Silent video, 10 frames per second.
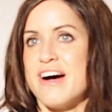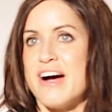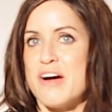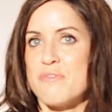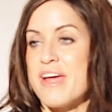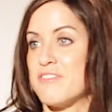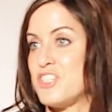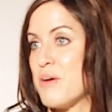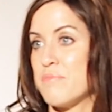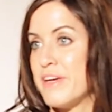Uh, we have
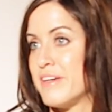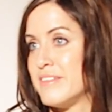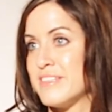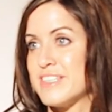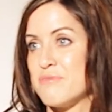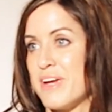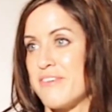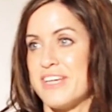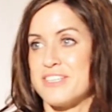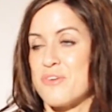champions, we
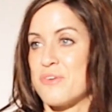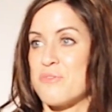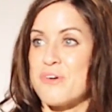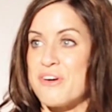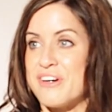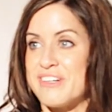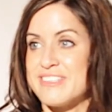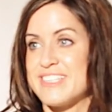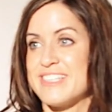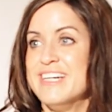have kids going to
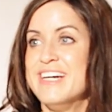worlds.